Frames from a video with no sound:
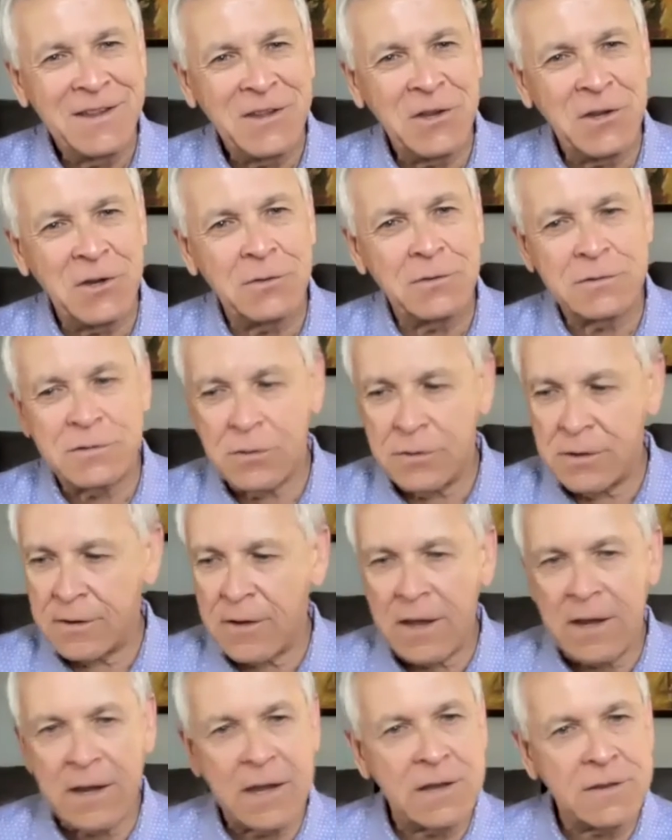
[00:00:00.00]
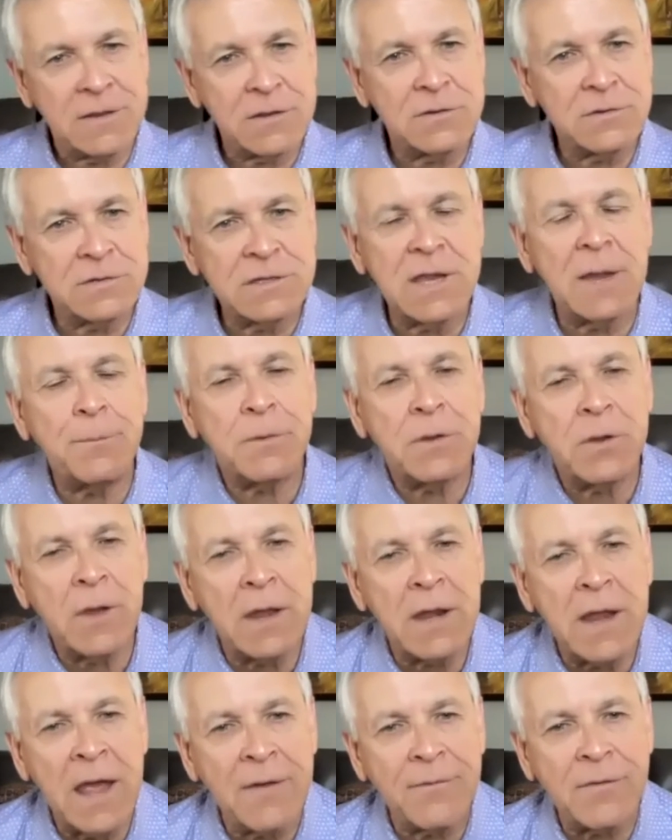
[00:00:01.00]
You know, so you got to get those steps.
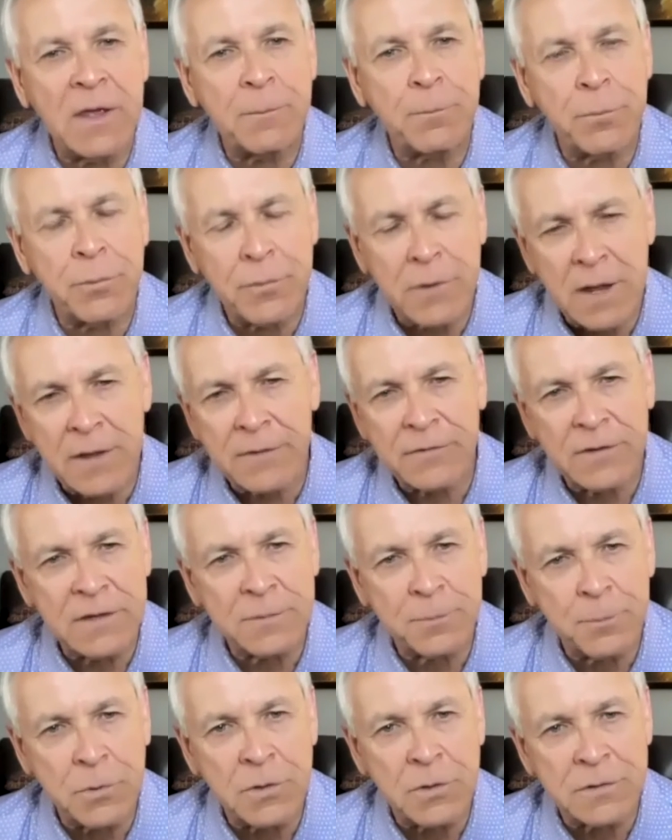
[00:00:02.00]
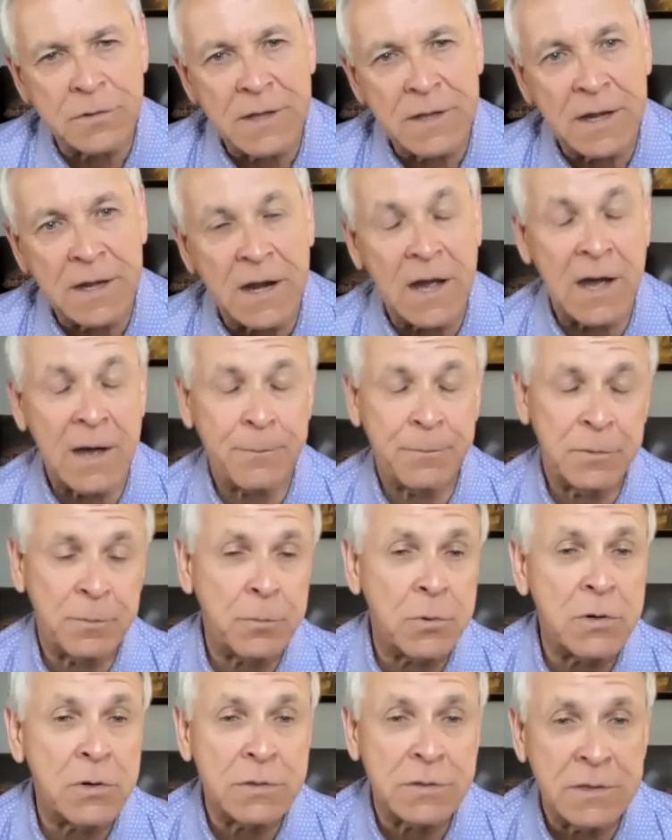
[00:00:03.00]
You got to have that process person, that
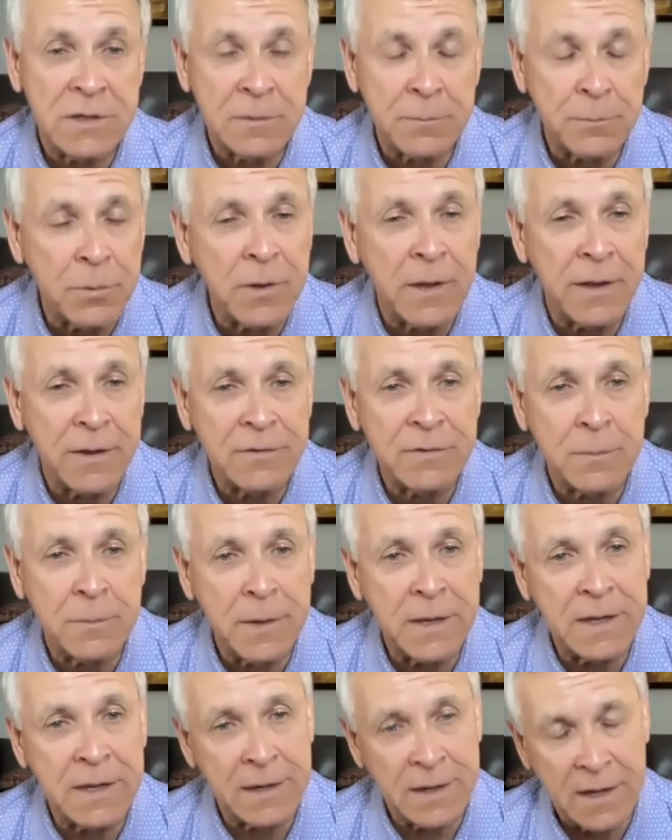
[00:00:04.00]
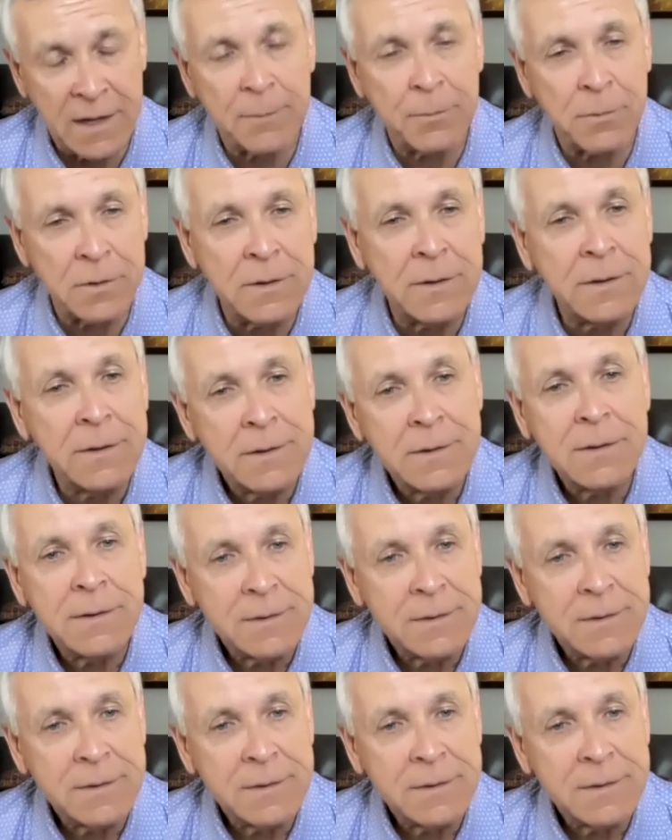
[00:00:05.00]
ops person in place to make it happen.